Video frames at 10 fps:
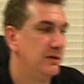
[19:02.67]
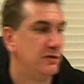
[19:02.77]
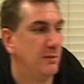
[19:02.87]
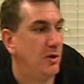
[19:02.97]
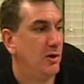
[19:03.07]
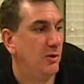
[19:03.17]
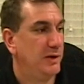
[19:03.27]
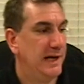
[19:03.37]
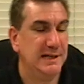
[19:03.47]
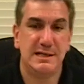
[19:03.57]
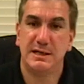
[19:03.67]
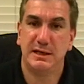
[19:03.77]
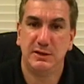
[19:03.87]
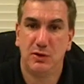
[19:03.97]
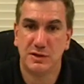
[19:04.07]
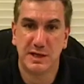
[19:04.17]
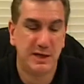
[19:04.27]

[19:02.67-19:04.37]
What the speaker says: tomorrow night in Los